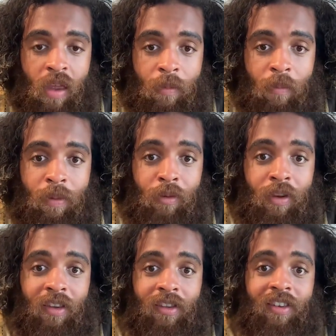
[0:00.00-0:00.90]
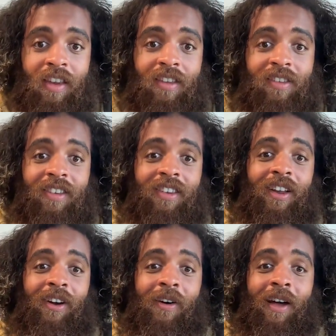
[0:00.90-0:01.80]
people poot in the seats.
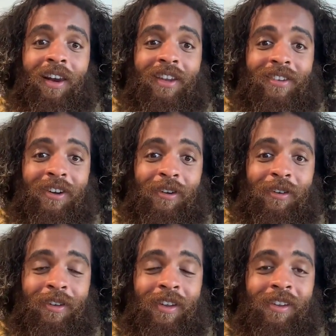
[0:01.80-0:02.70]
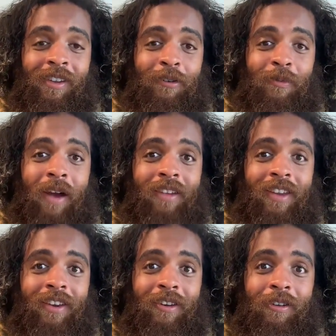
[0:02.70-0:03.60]
No, Holly Joe, you're right.
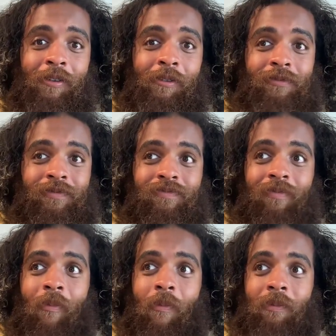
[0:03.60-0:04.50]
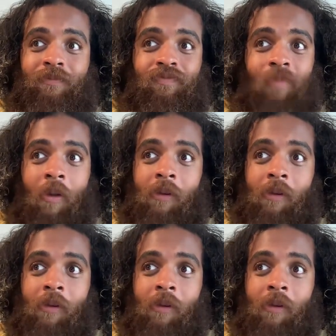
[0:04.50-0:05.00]
They do. Mm.